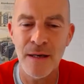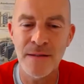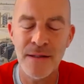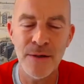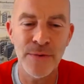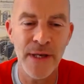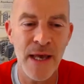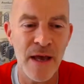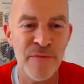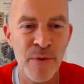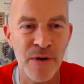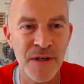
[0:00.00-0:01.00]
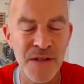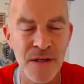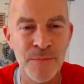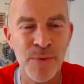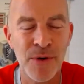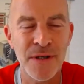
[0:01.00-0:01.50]
see we have
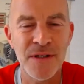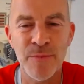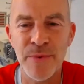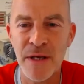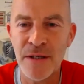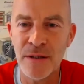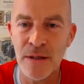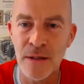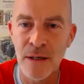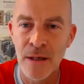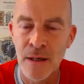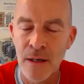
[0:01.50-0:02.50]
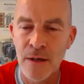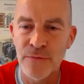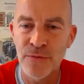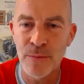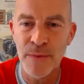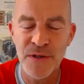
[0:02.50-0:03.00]
participation
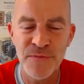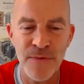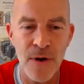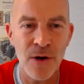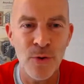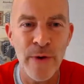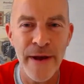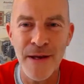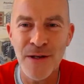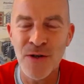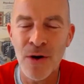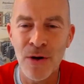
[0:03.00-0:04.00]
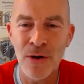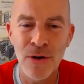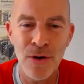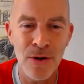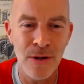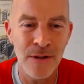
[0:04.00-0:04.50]
from as far away as Hong
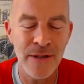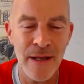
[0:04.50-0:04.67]
Kong,